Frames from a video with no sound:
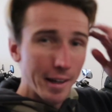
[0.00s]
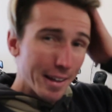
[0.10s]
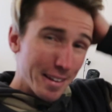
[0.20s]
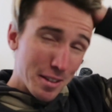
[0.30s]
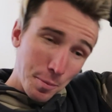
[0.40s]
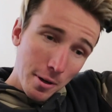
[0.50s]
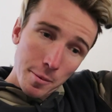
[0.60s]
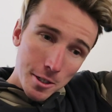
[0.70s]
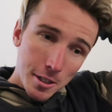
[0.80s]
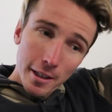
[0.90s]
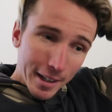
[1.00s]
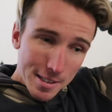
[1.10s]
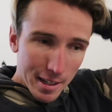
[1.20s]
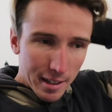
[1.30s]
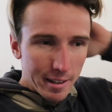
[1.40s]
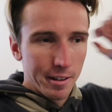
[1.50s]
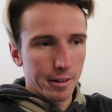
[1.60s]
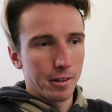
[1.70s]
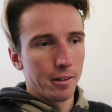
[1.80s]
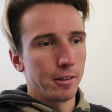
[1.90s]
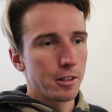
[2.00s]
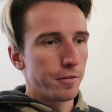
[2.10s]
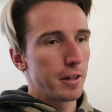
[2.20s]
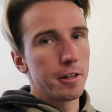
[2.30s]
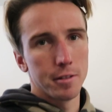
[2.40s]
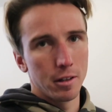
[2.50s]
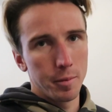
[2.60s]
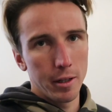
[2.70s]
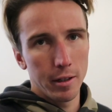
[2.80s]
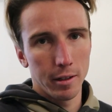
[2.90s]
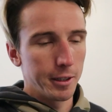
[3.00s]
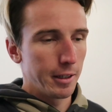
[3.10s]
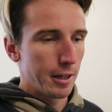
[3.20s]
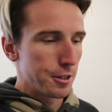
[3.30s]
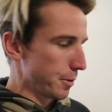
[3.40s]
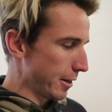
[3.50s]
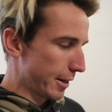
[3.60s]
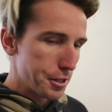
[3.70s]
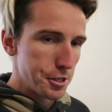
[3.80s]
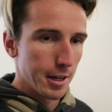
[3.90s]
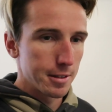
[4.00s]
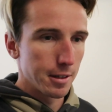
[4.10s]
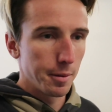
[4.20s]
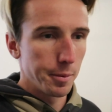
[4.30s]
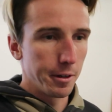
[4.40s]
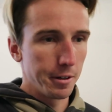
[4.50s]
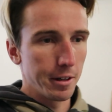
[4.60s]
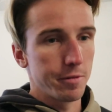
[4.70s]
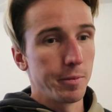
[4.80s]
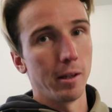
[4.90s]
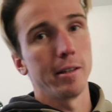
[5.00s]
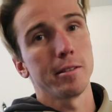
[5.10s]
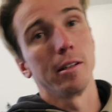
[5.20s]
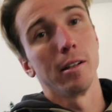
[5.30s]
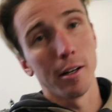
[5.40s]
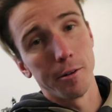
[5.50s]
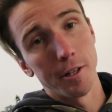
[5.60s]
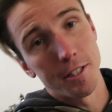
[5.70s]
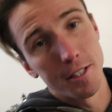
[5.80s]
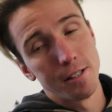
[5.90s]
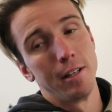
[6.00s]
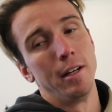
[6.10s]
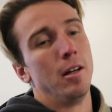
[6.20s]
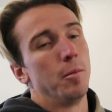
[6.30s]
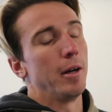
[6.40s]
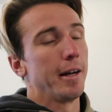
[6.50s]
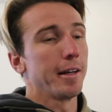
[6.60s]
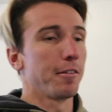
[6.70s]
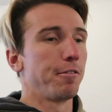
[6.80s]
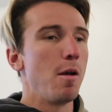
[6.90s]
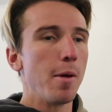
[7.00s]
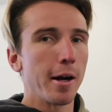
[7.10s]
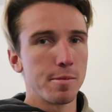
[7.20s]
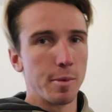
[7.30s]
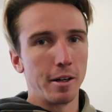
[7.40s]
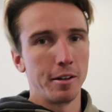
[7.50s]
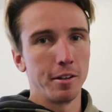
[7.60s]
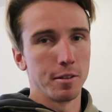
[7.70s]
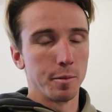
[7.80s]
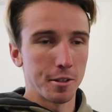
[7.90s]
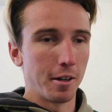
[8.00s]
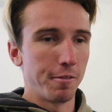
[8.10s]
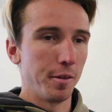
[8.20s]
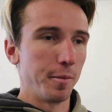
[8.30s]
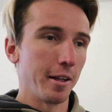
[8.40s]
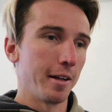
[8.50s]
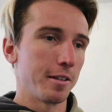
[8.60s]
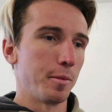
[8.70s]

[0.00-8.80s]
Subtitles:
yeah, that's pretty much it. Like I said, I didn't know how long this video is gonna be, but I just wanted to catch you guys up. I know you guys have been asking a lot of questions, but I get the frame back tomorrow, so I'm gonna start filming that